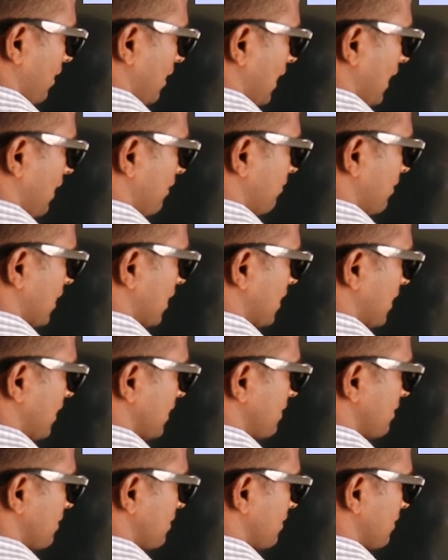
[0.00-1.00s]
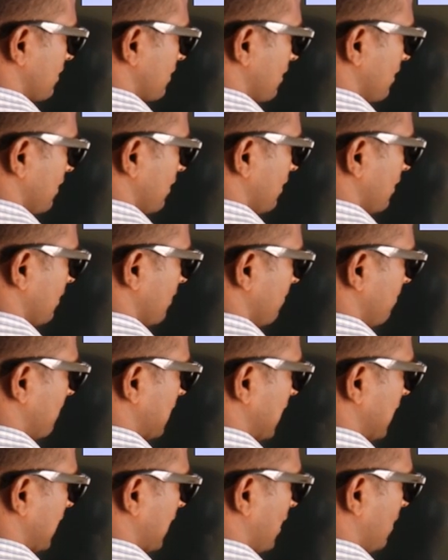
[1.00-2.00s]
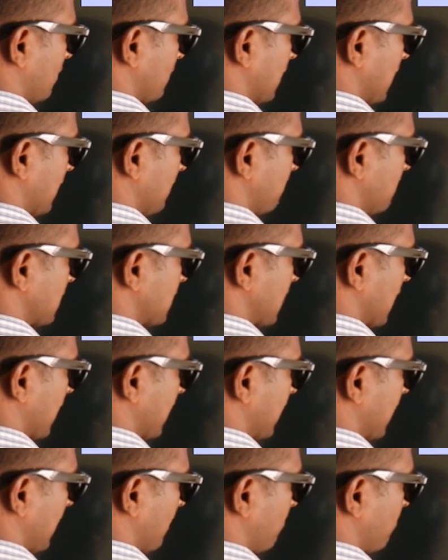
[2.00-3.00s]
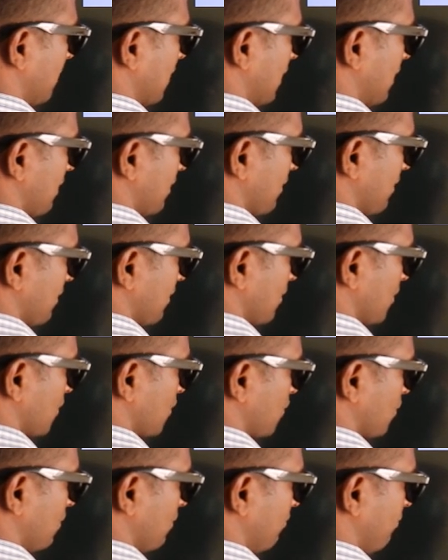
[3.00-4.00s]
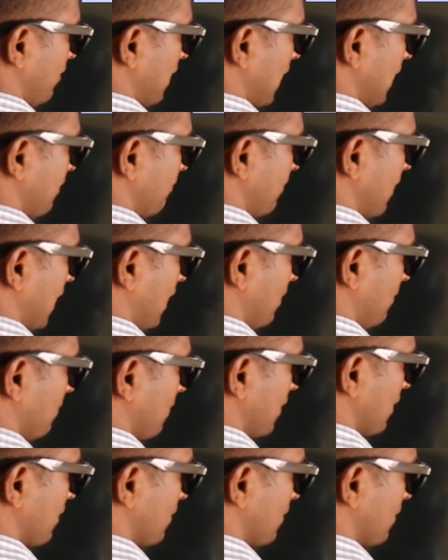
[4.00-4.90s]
After this, bring down the beside number, so 5 down,